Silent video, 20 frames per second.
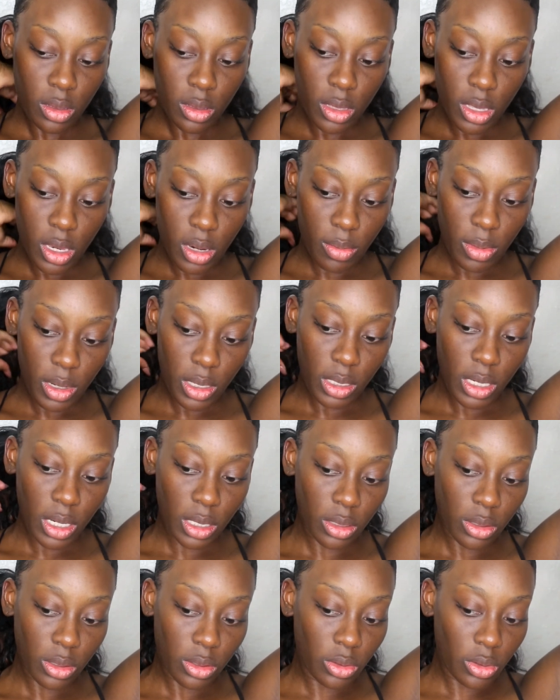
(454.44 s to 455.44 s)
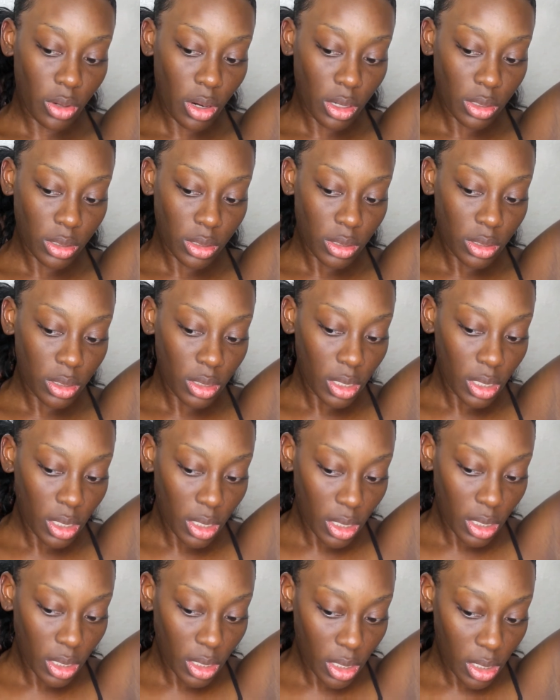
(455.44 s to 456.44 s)
Then I'm gonna take the
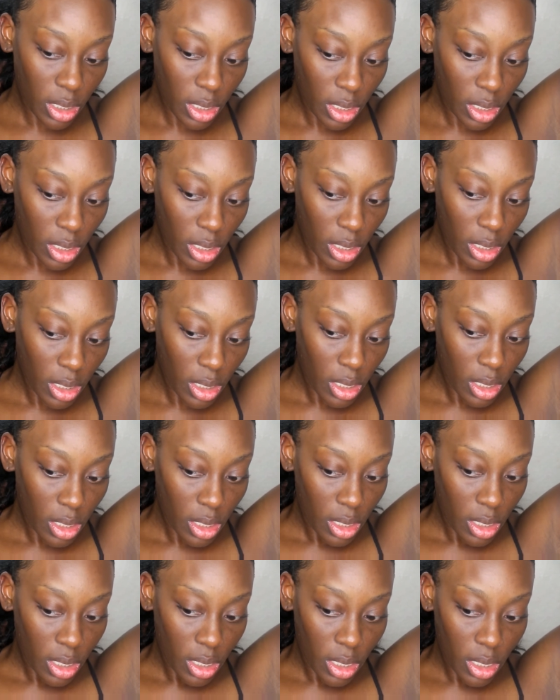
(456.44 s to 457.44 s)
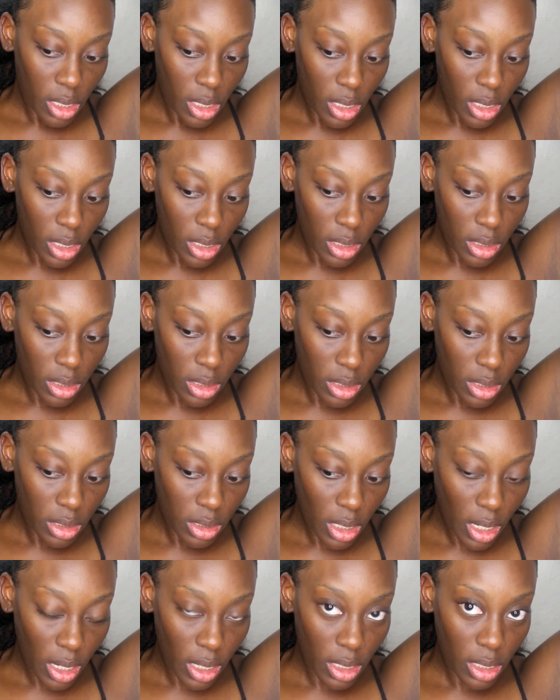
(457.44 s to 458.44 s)
drawstring and
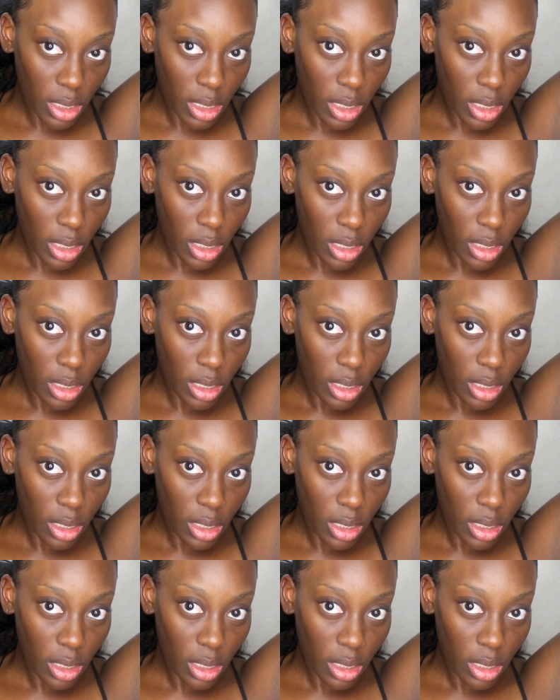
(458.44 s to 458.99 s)
tighten it.